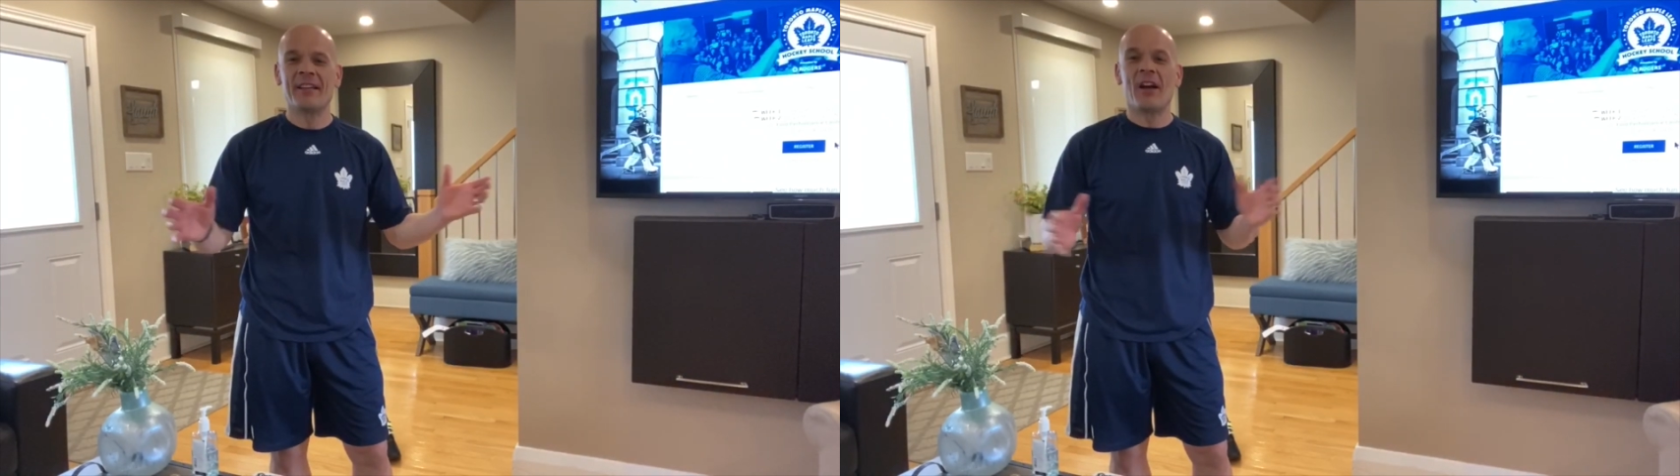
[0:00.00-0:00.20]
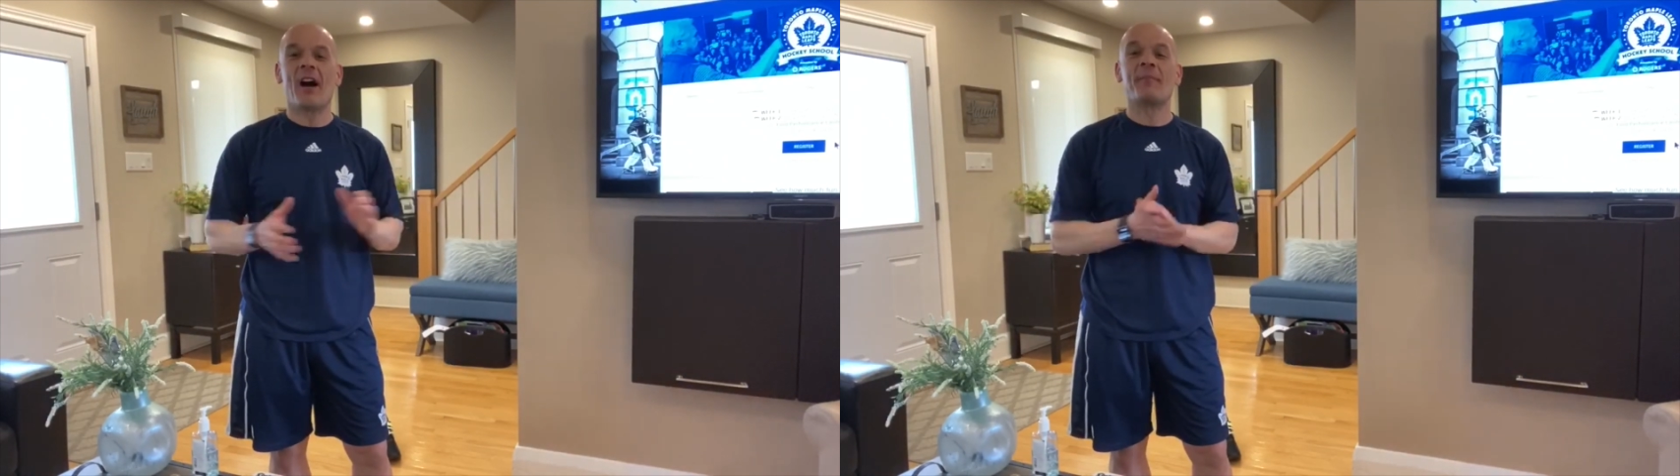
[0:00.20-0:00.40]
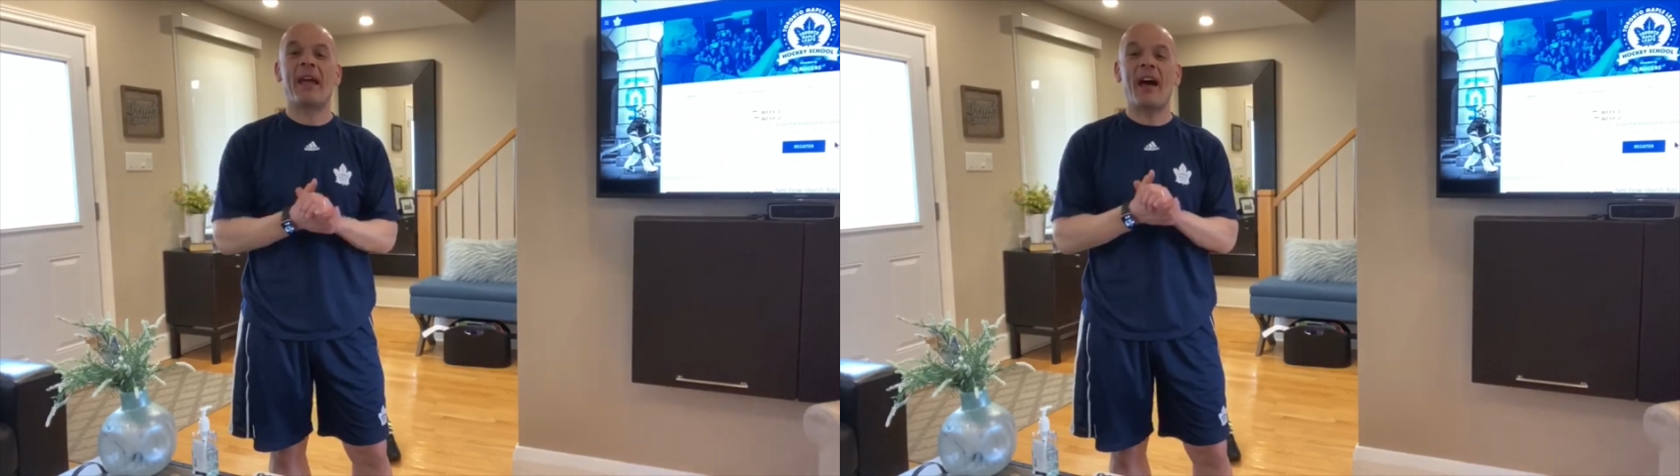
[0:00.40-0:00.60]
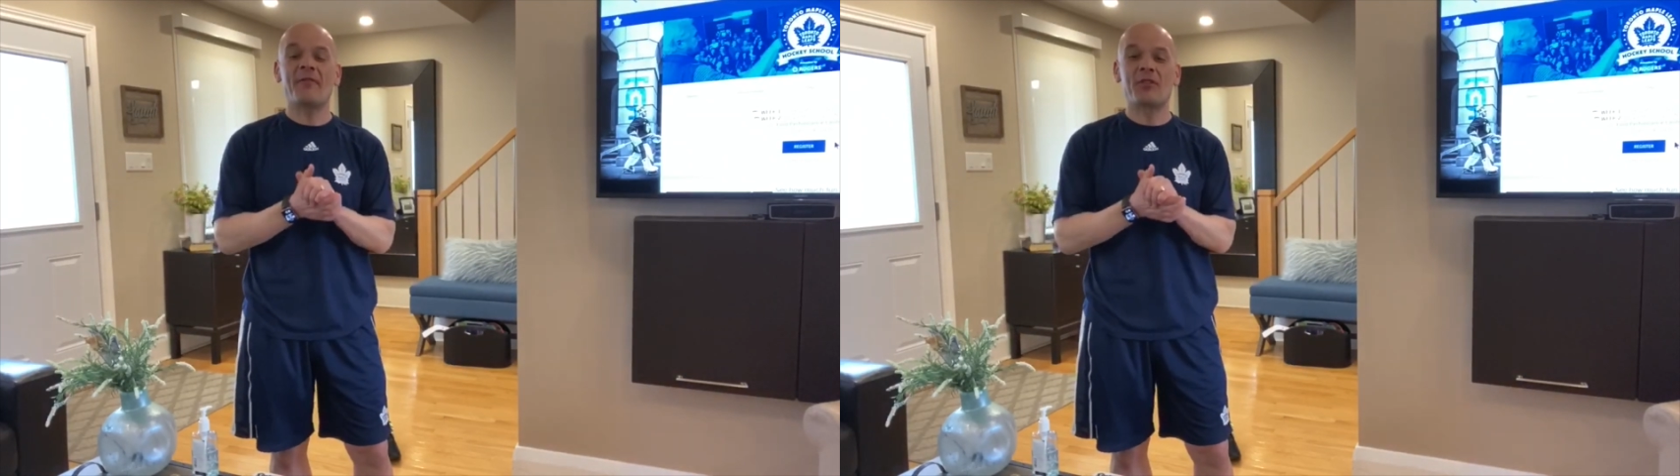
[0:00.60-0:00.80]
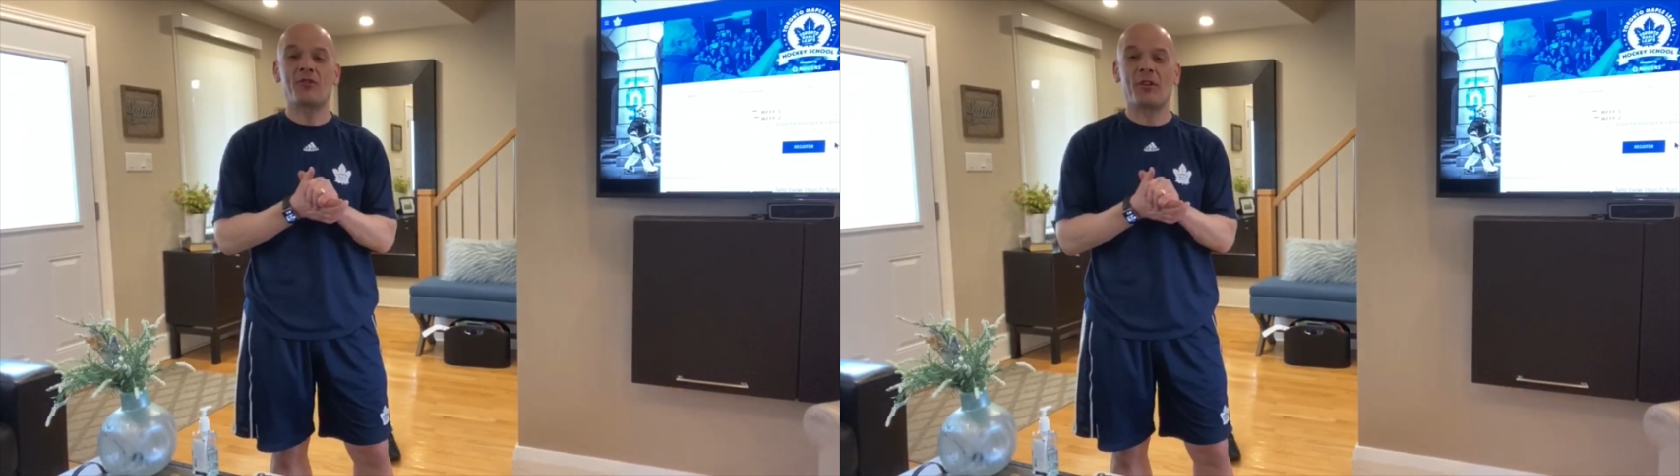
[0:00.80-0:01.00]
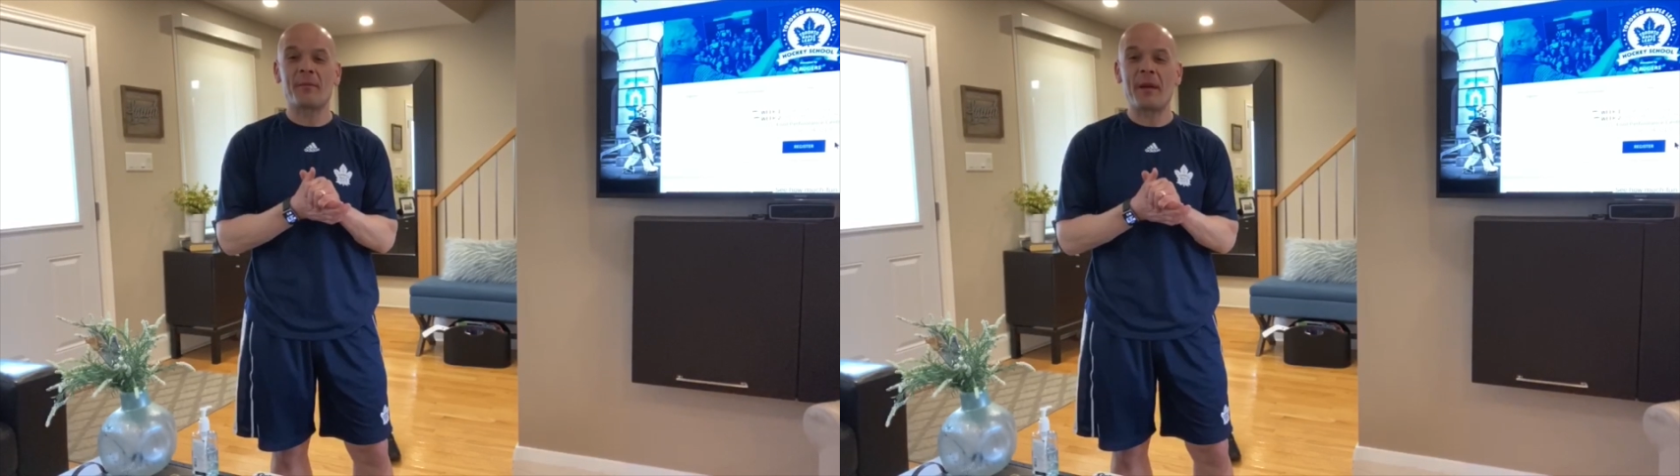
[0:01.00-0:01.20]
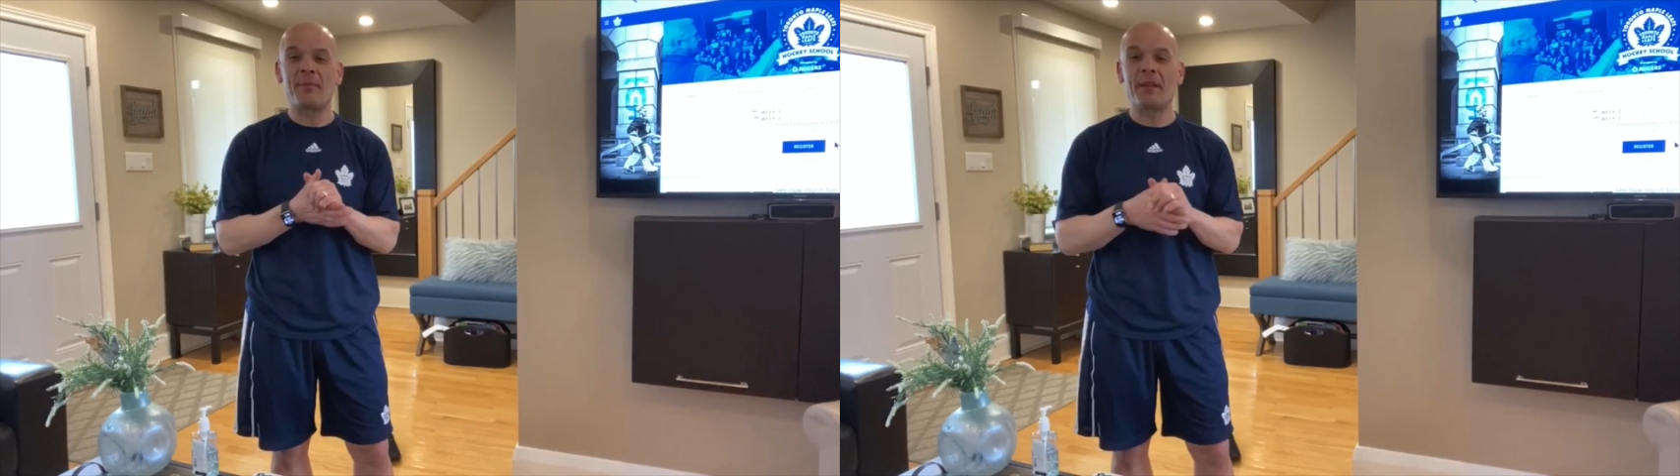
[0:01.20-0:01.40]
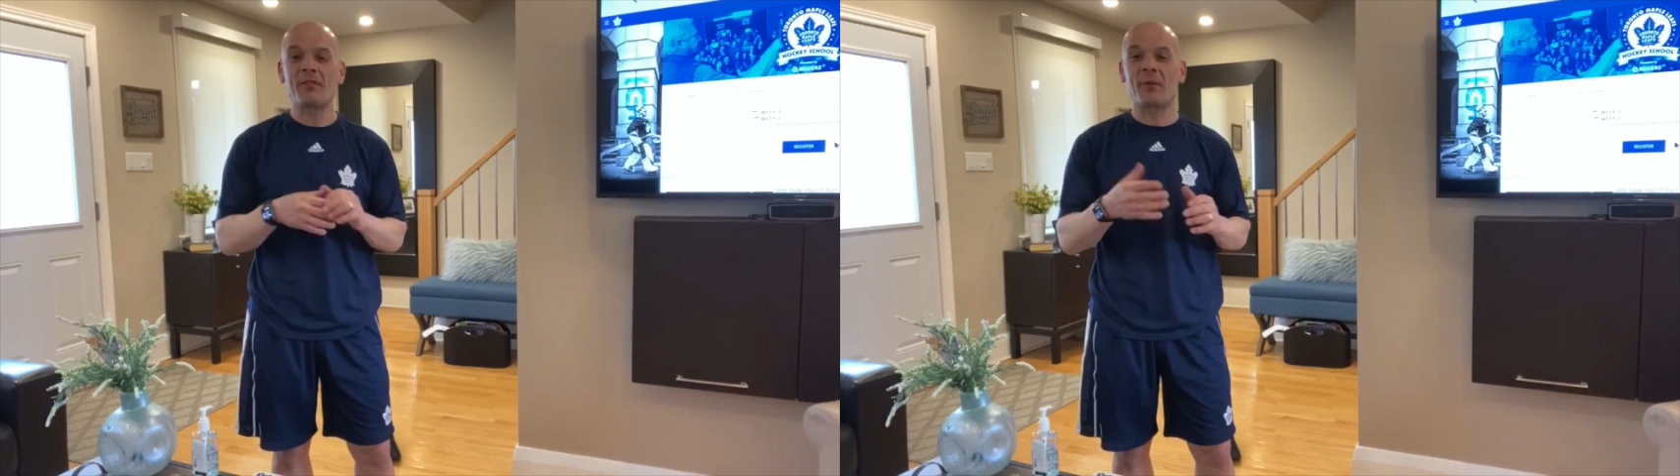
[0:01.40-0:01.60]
On behalf of the Toronto Maple Leafs,